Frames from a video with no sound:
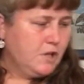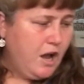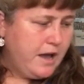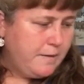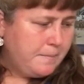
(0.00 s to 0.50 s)
All
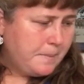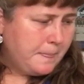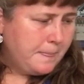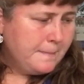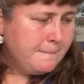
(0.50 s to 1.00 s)
right,
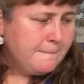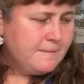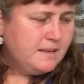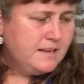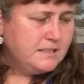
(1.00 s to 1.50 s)

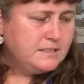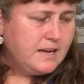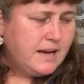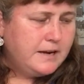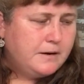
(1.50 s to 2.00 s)

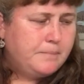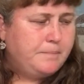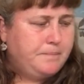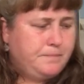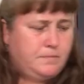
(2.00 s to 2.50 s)
next
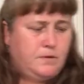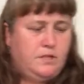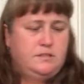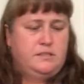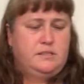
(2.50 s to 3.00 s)
item.
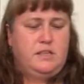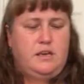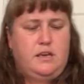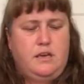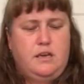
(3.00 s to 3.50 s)
This is
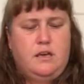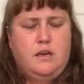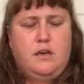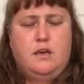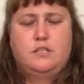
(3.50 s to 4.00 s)
the
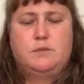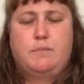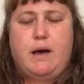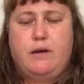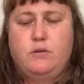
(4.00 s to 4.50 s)

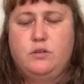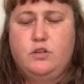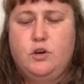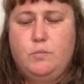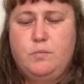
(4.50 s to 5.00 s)
Spiral
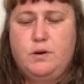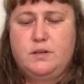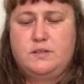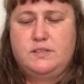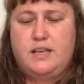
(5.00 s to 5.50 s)

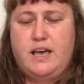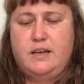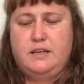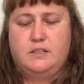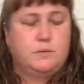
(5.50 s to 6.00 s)
Notebook
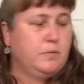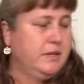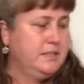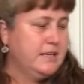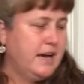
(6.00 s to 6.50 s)
set in
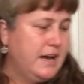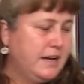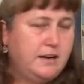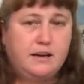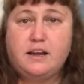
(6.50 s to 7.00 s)
Spring
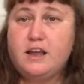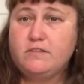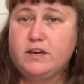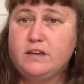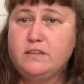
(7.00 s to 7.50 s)
Tide
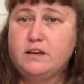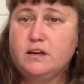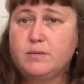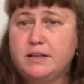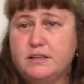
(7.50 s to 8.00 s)
Navy. They
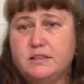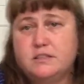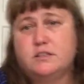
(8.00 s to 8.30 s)
come like this.